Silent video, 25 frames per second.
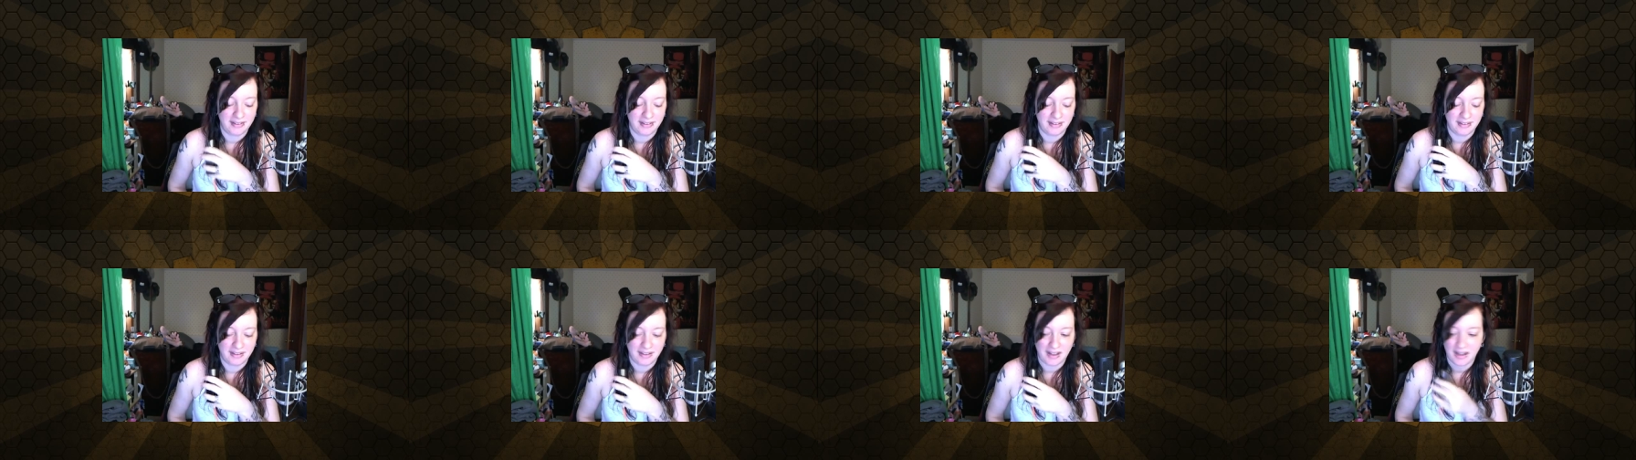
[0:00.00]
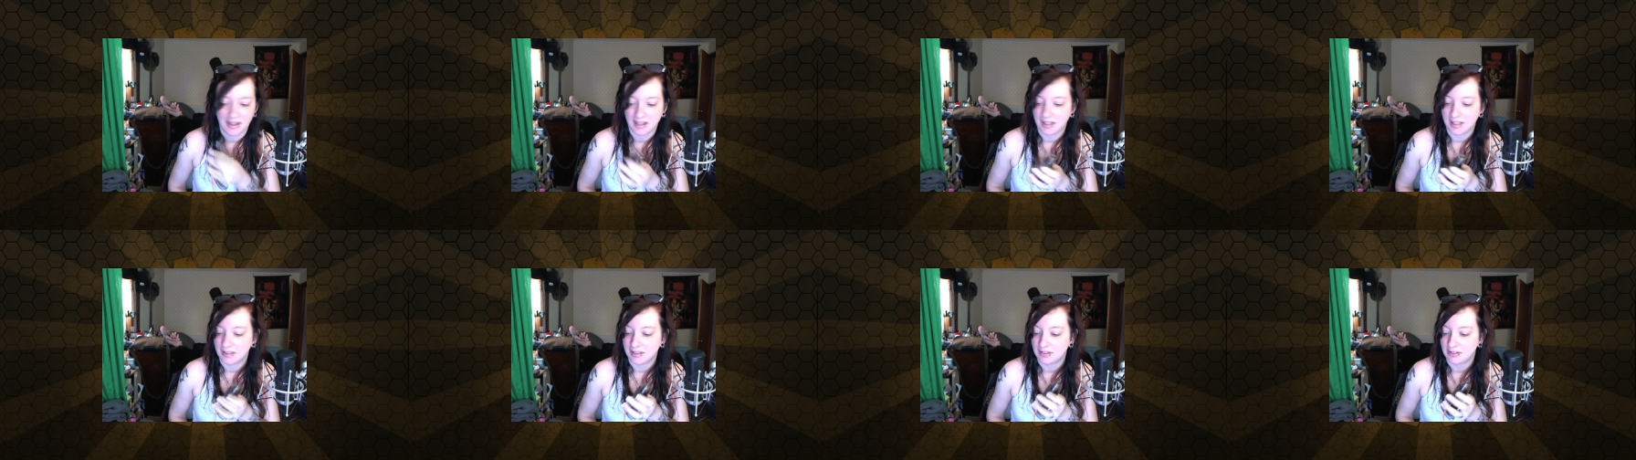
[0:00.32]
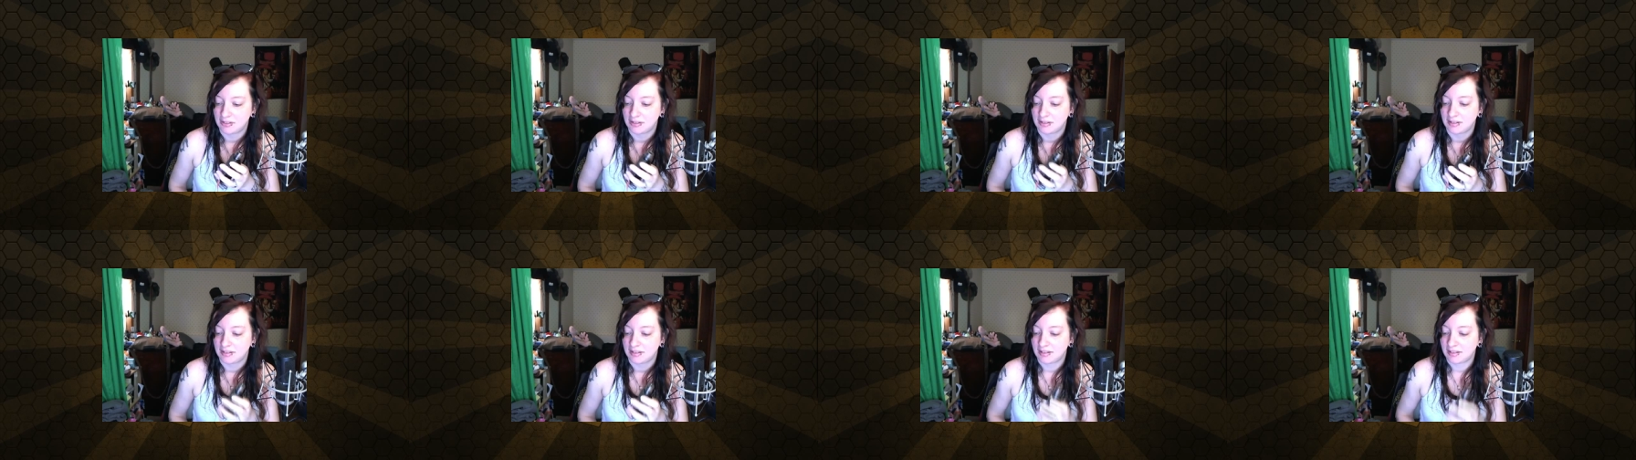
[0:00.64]
I guess
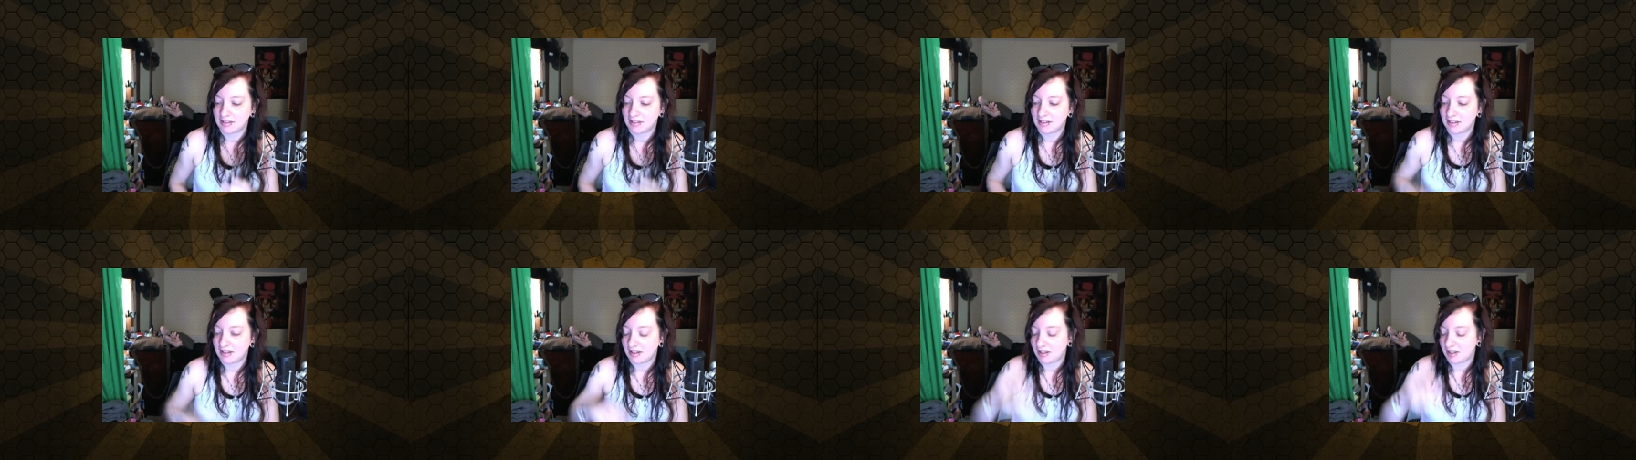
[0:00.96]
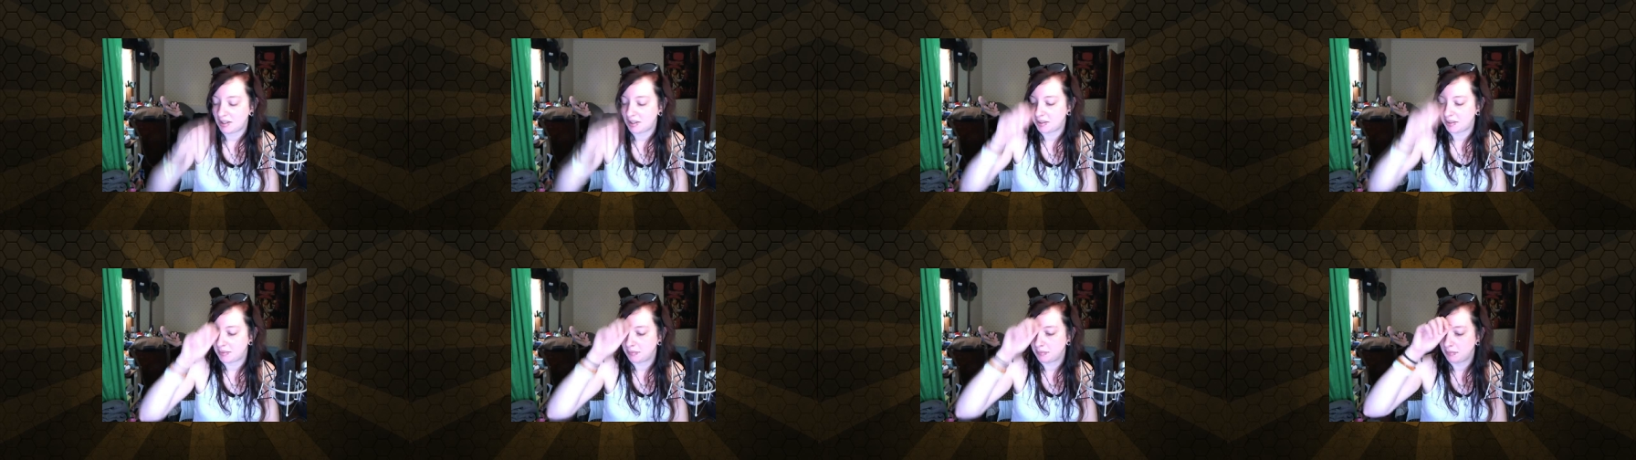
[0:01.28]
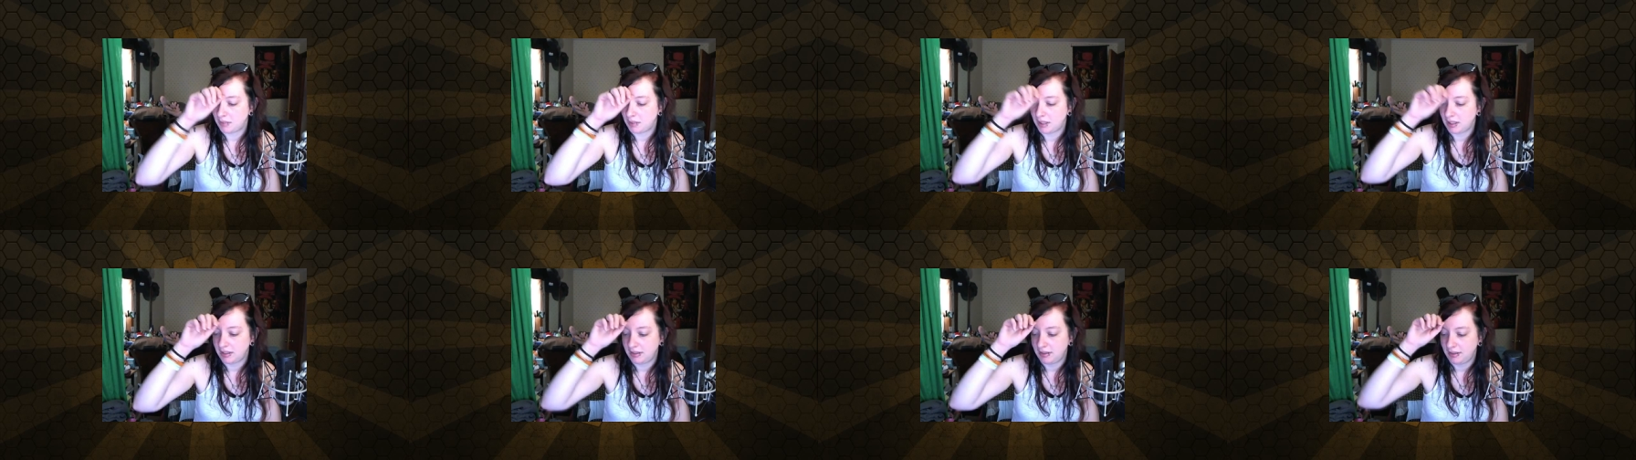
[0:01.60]
um,
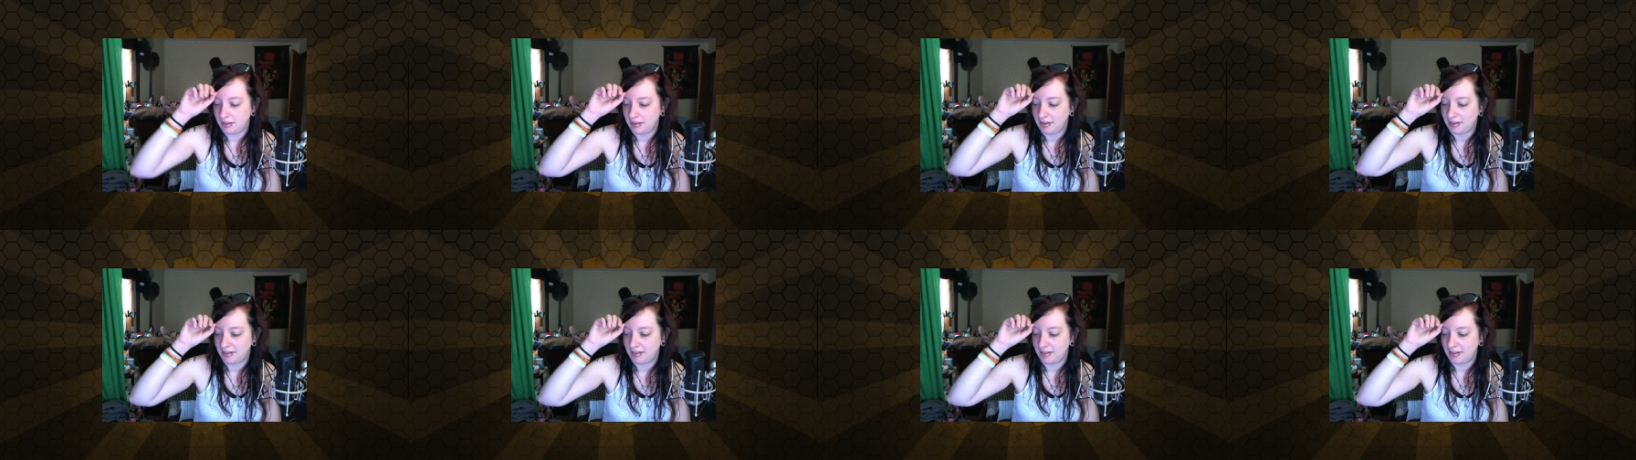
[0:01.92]
I did.